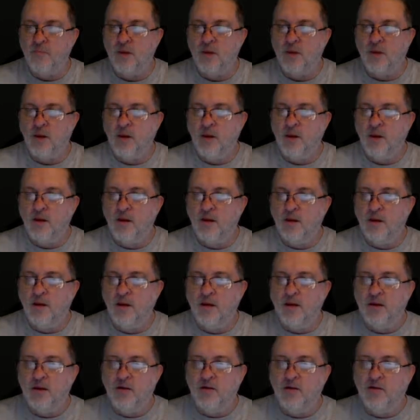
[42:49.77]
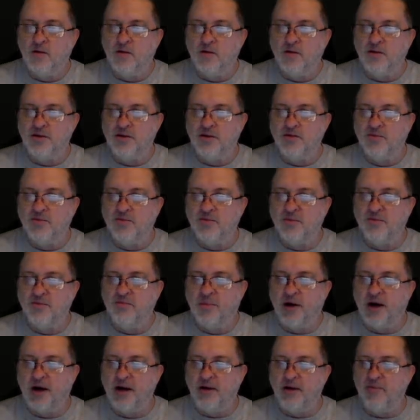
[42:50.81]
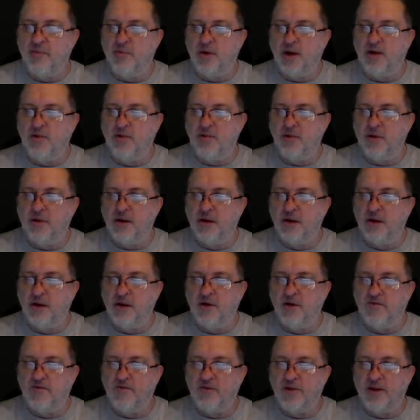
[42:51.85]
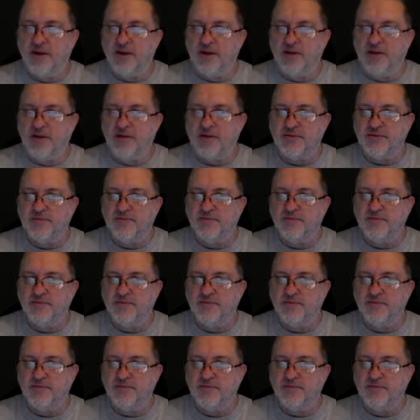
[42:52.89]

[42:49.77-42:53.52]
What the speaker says: Of course, modding welt all over this.